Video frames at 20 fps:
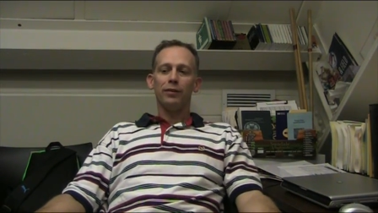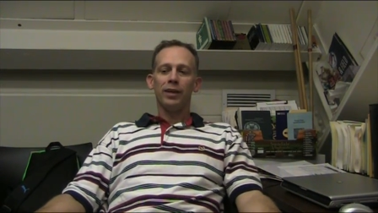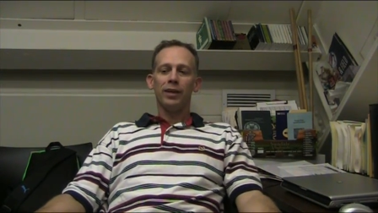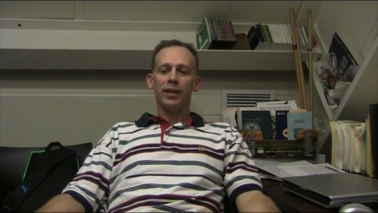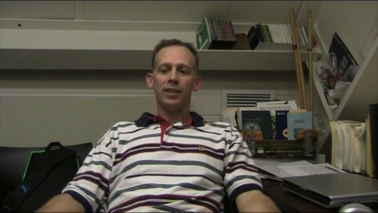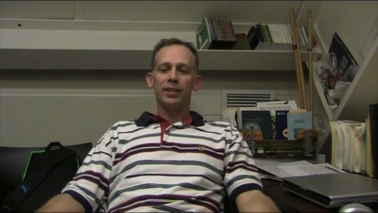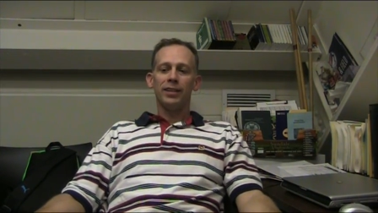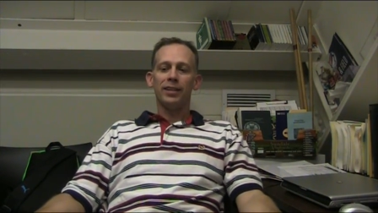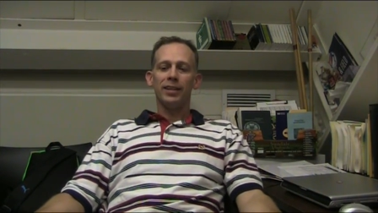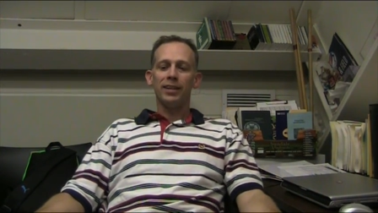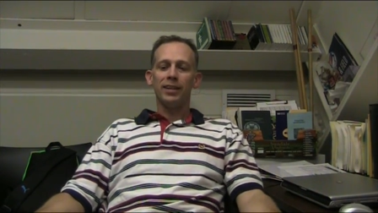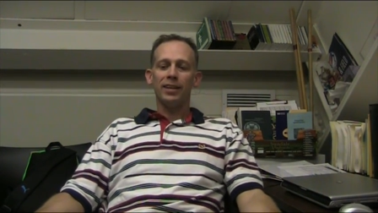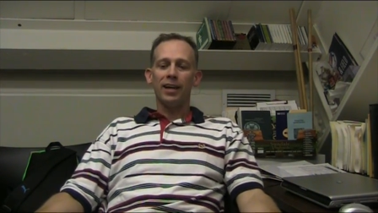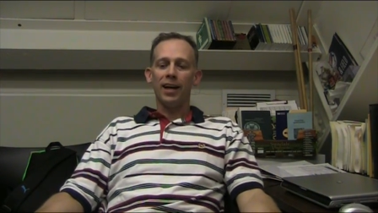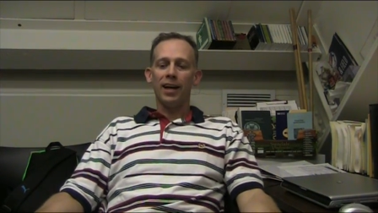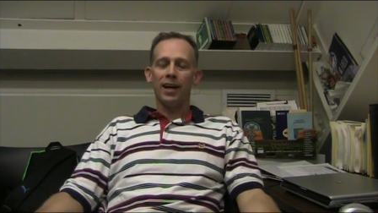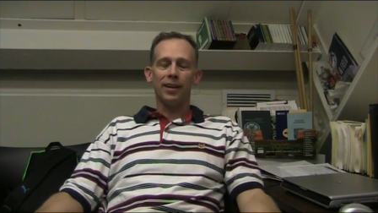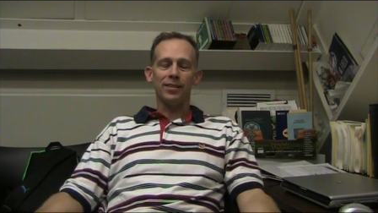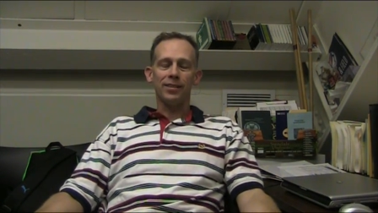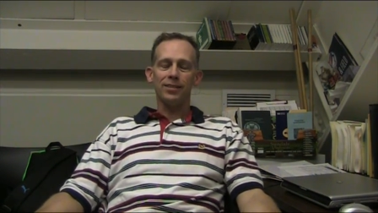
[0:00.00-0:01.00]
and I
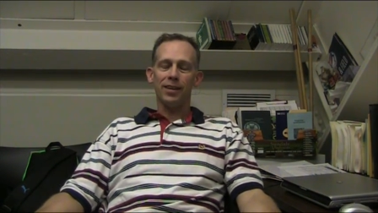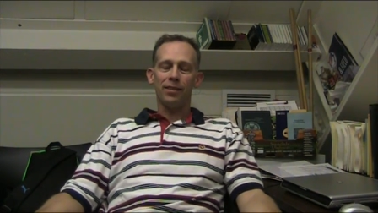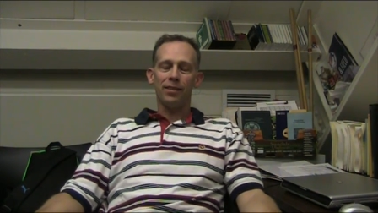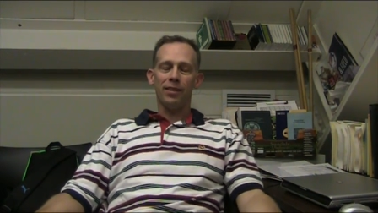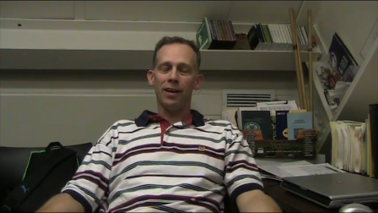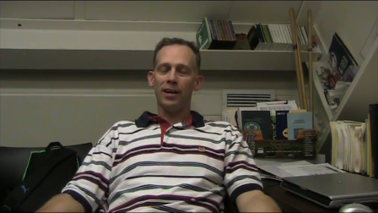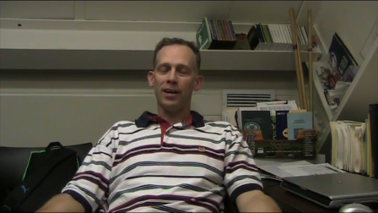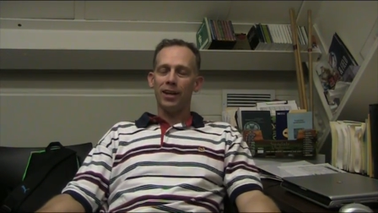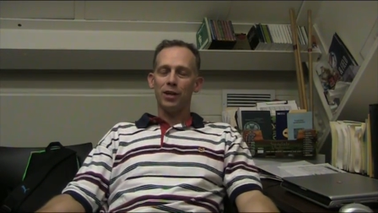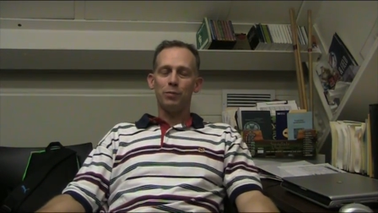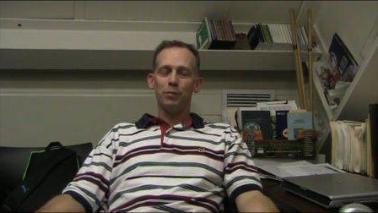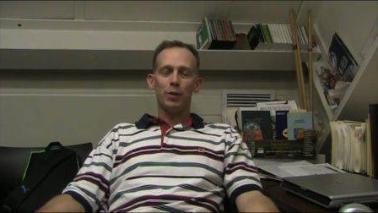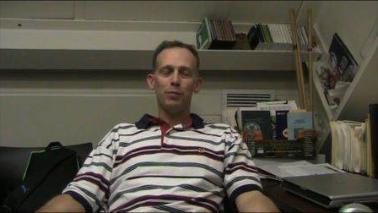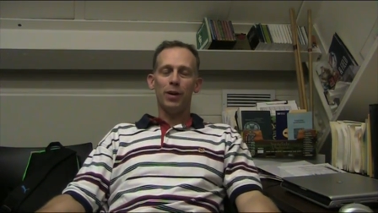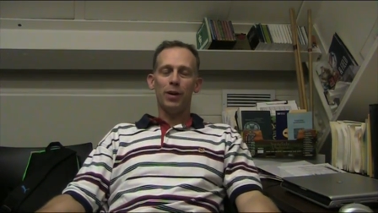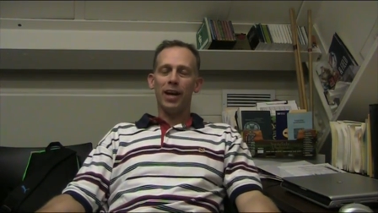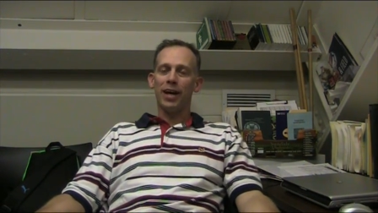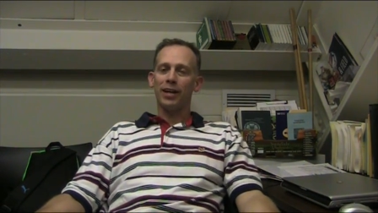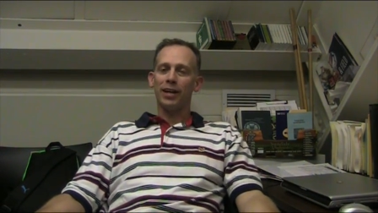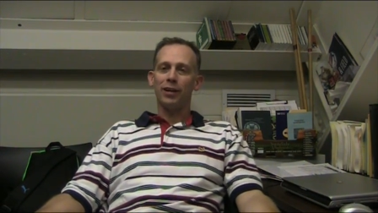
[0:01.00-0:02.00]
honestly thought I'd be
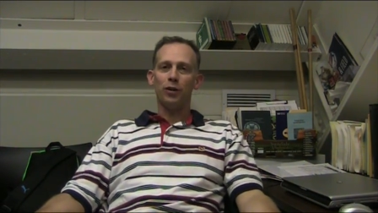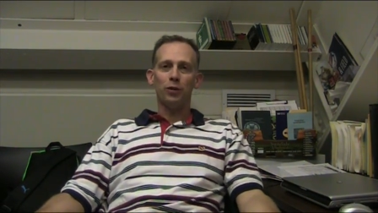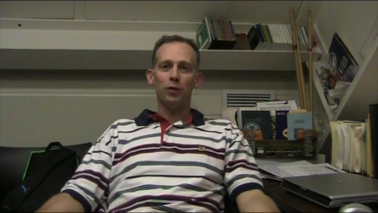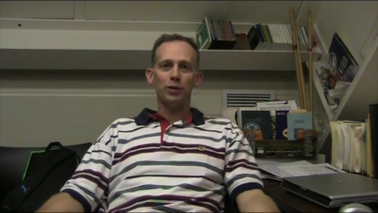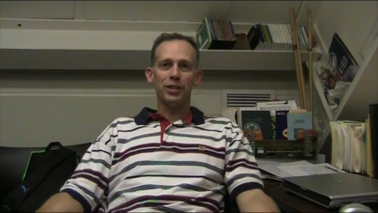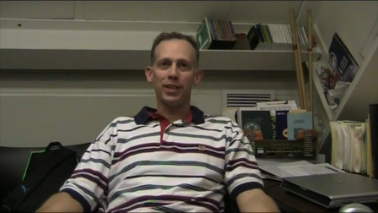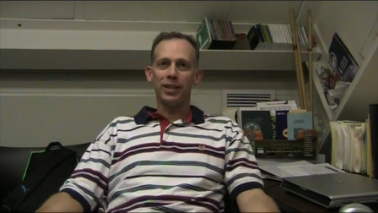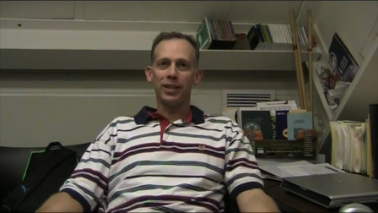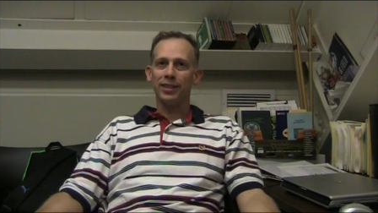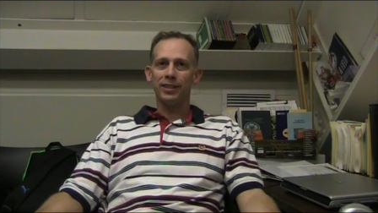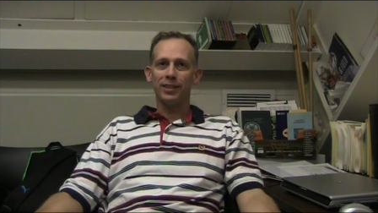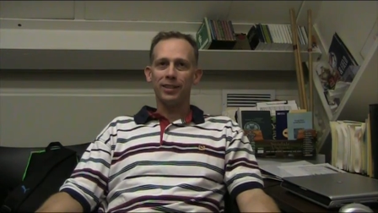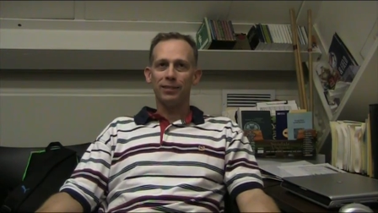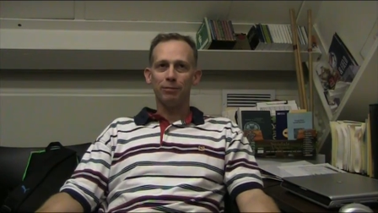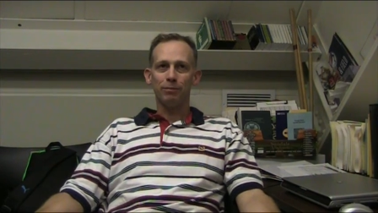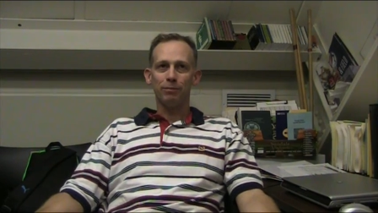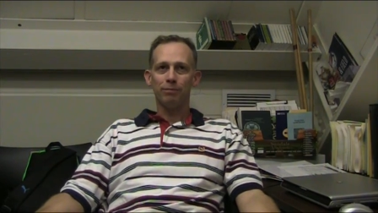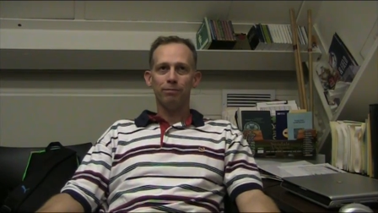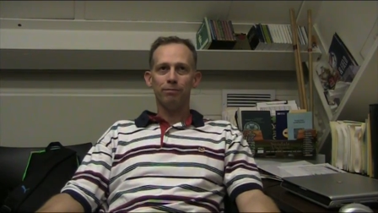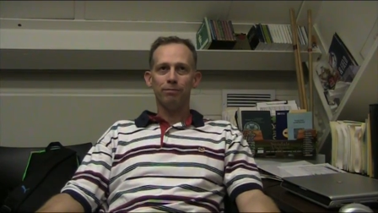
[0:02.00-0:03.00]
back coaching
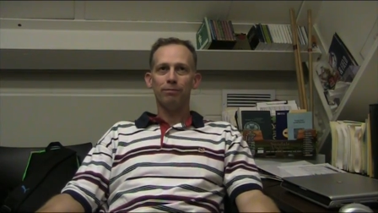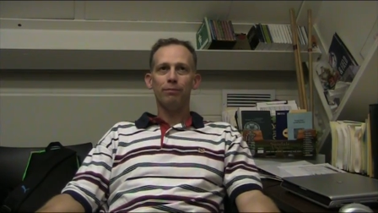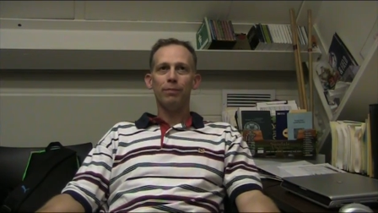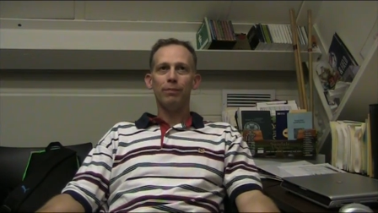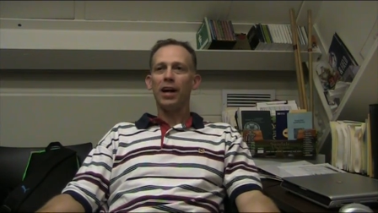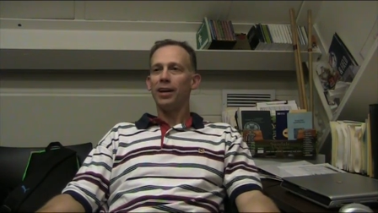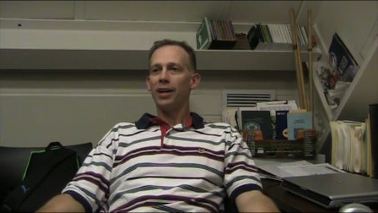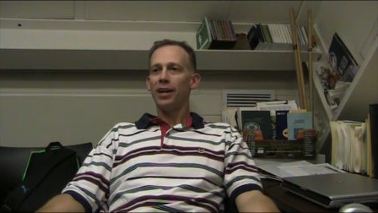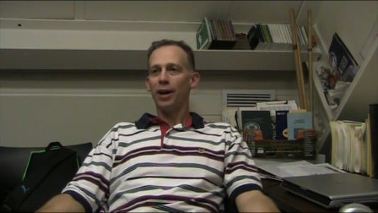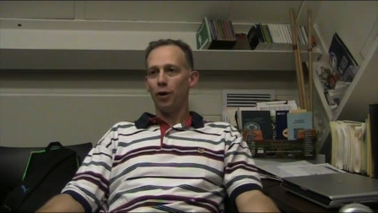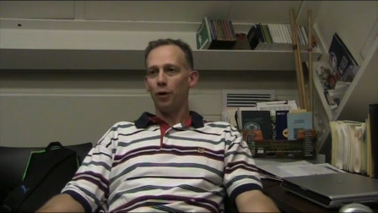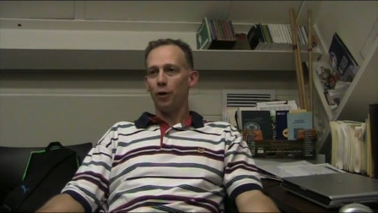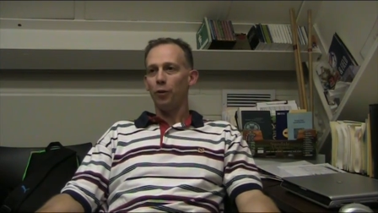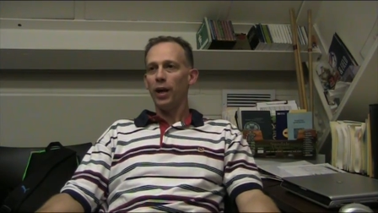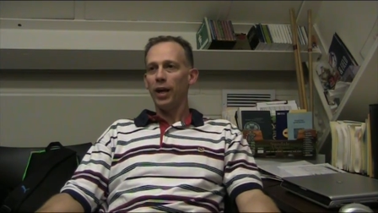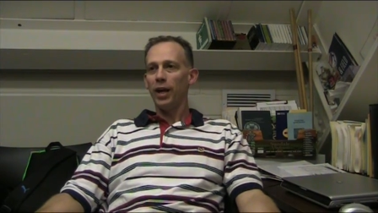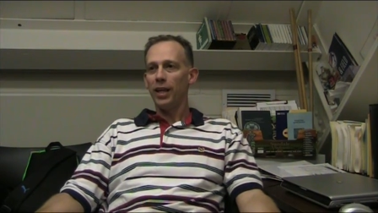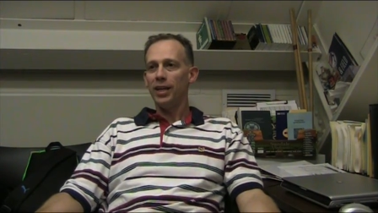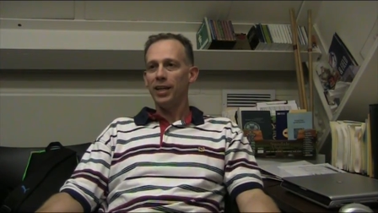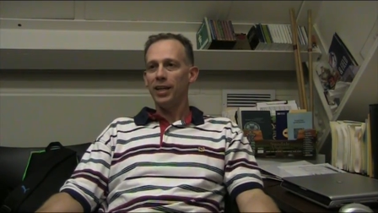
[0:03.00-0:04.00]
by now
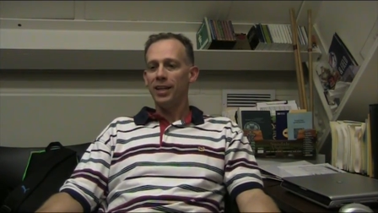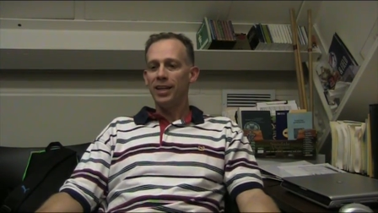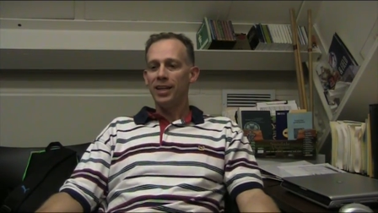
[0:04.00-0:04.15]
already,